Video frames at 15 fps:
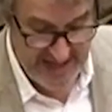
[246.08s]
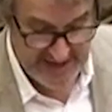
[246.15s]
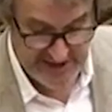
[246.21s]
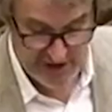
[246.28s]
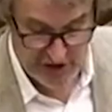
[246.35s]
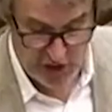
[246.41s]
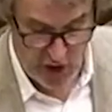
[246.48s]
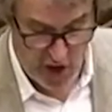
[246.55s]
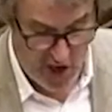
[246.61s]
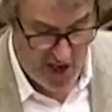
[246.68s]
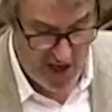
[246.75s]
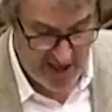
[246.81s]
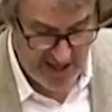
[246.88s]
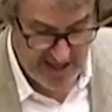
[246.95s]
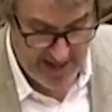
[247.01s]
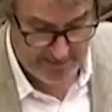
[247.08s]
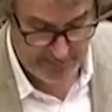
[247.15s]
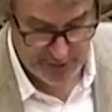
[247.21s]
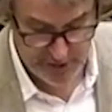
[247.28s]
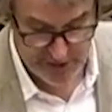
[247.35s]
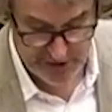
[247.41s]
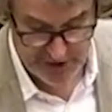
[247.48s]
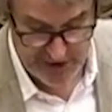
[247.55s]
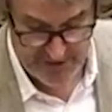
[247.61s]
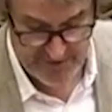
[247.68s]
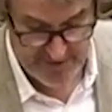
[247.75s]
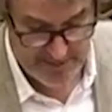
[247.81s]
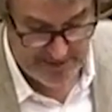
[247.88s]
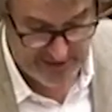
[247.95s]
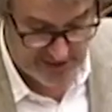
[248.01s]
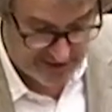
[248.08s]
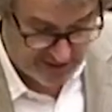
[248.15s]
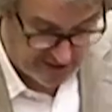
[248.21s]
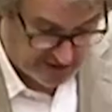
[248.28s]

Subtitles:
It's entirely up to the Chief Commissioner's